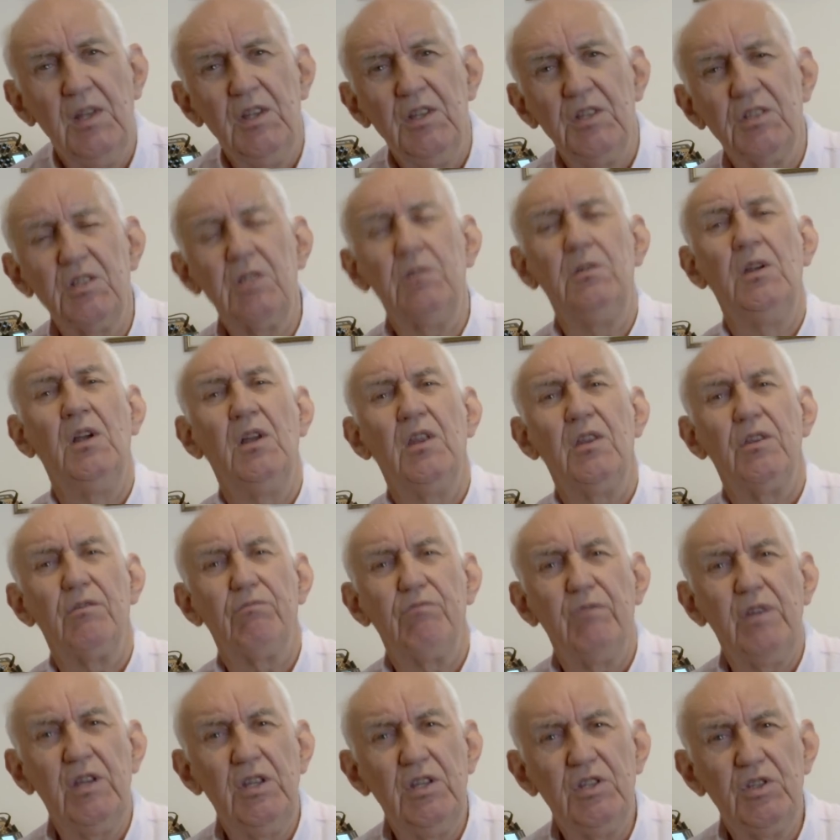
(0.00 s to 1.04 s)
So the
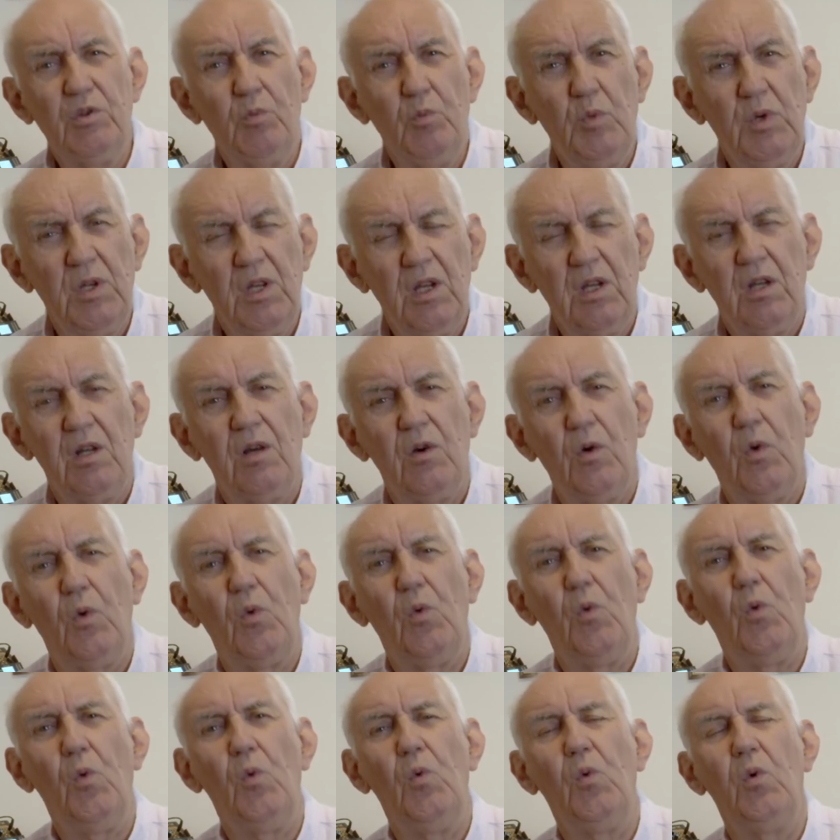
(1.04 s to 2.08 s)
reason we are
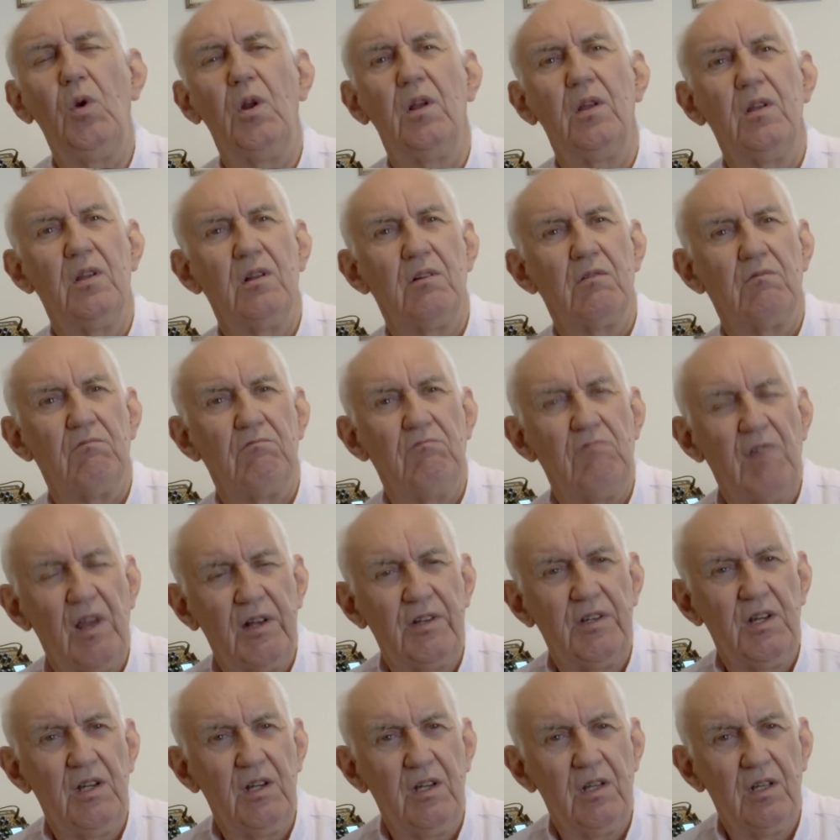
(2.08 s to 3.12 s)
all
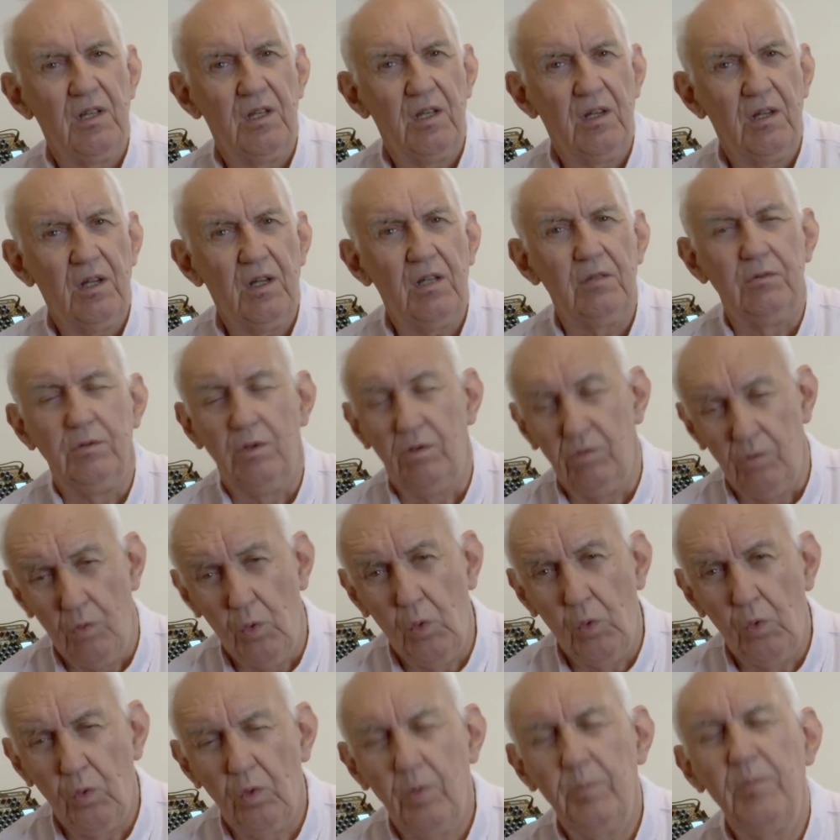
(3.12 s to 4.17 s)
running, not
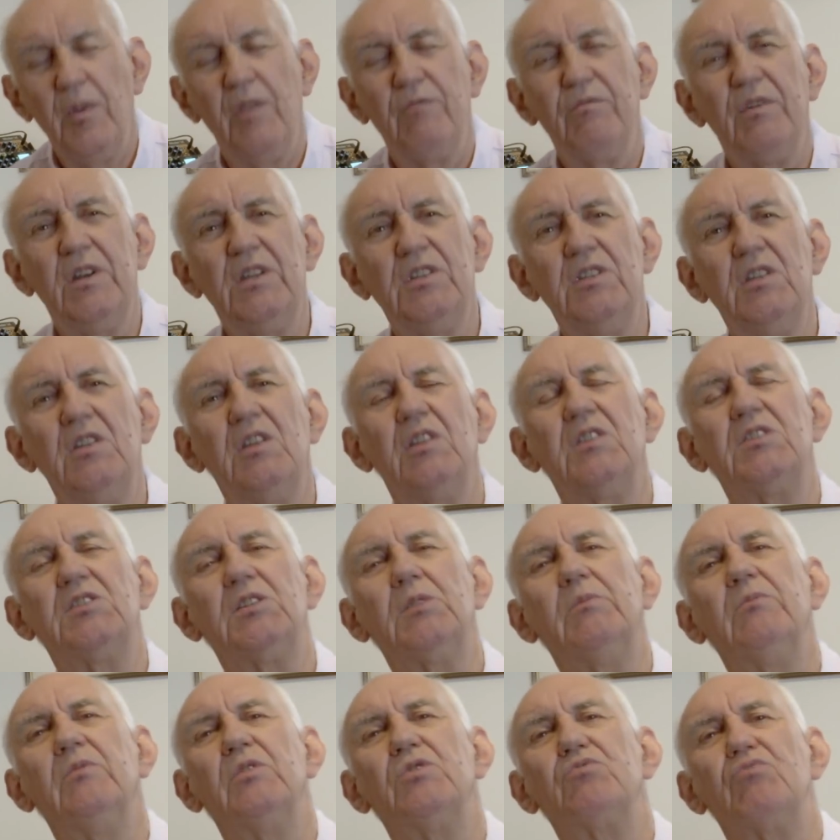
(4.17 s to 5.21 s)
all, the reason that
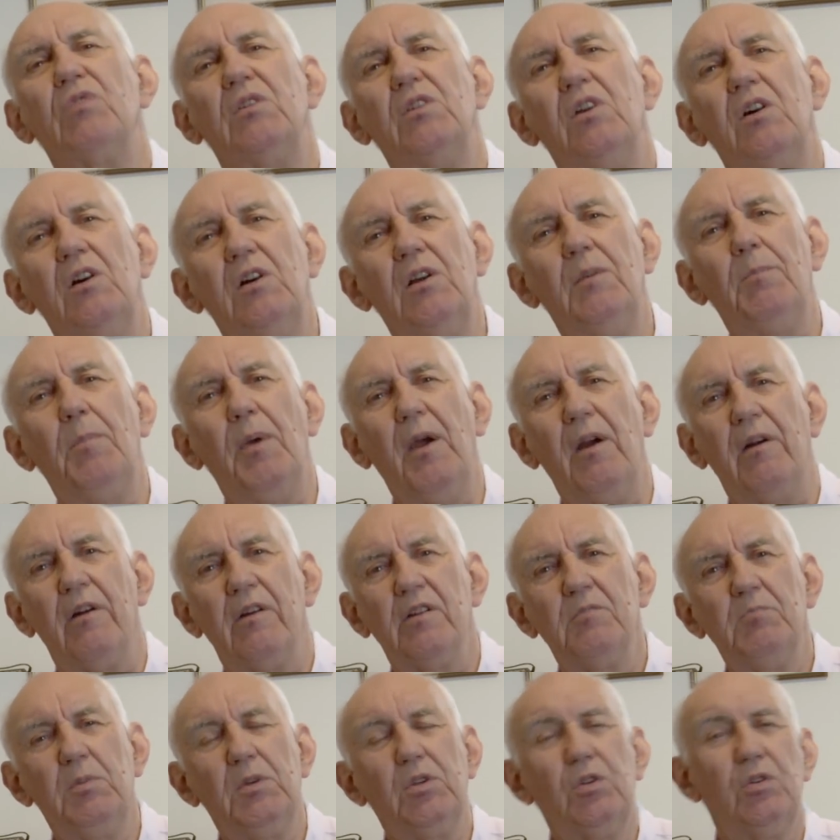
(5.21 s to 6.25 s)
some of us run high power
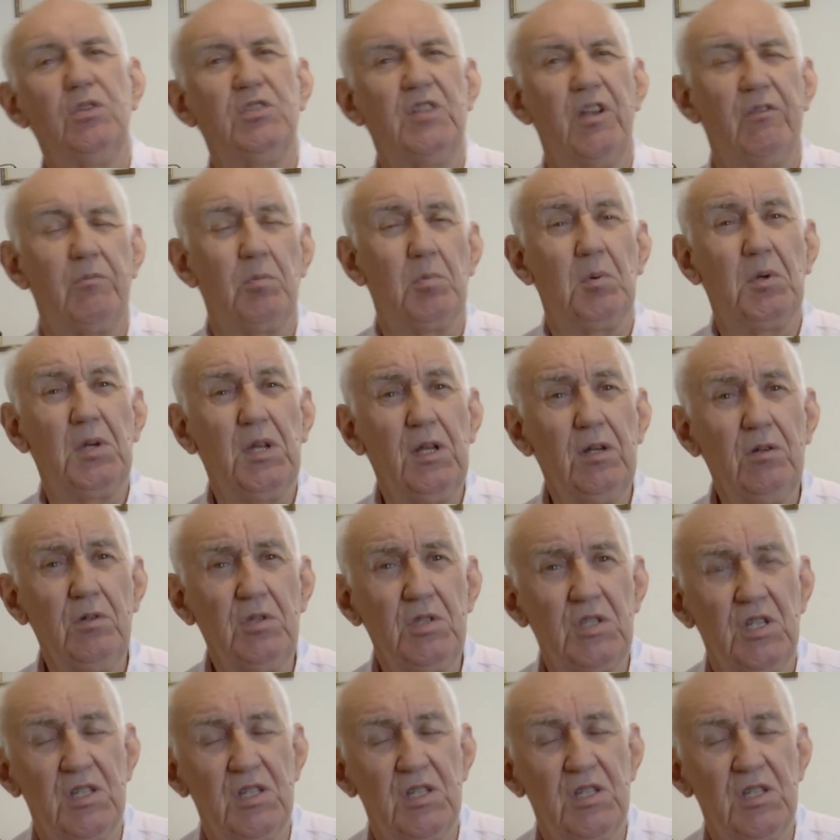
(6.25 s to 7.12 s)
is because everybody else